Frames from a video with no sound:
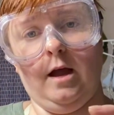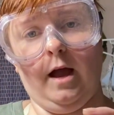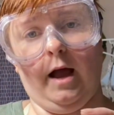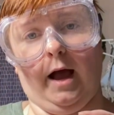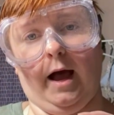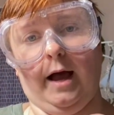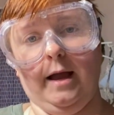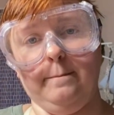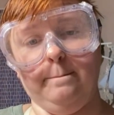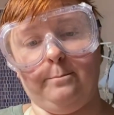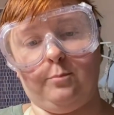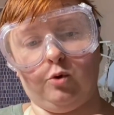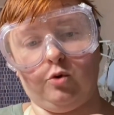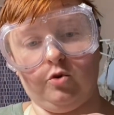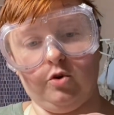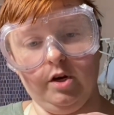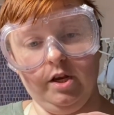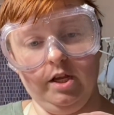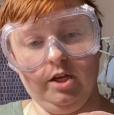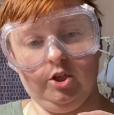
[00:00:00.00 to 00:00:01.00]
I'm
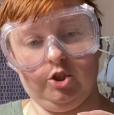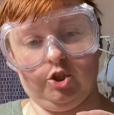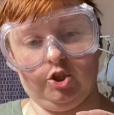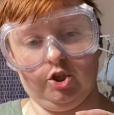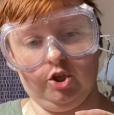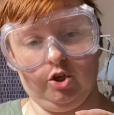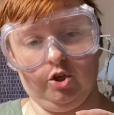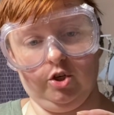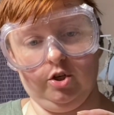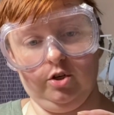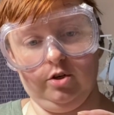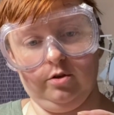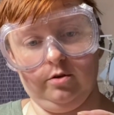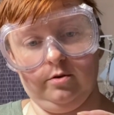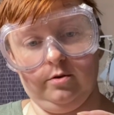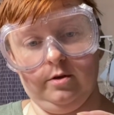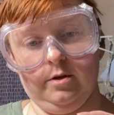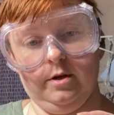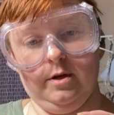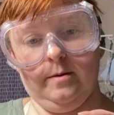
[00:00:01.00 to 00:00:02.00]
pretty sure
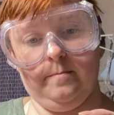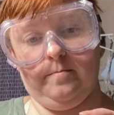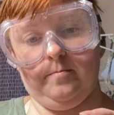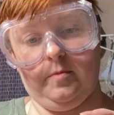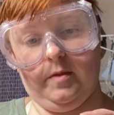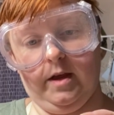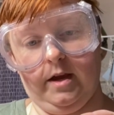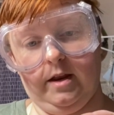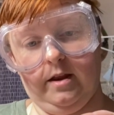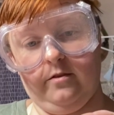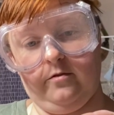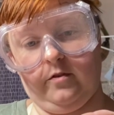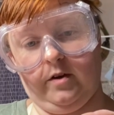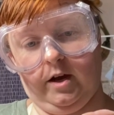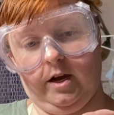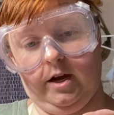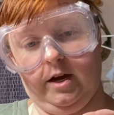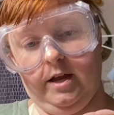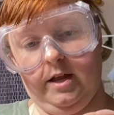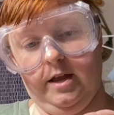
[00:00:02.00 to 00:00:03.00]
that if
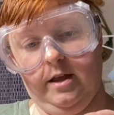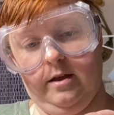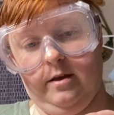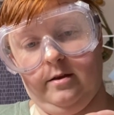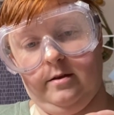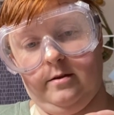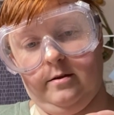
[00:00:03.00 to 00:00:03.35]
I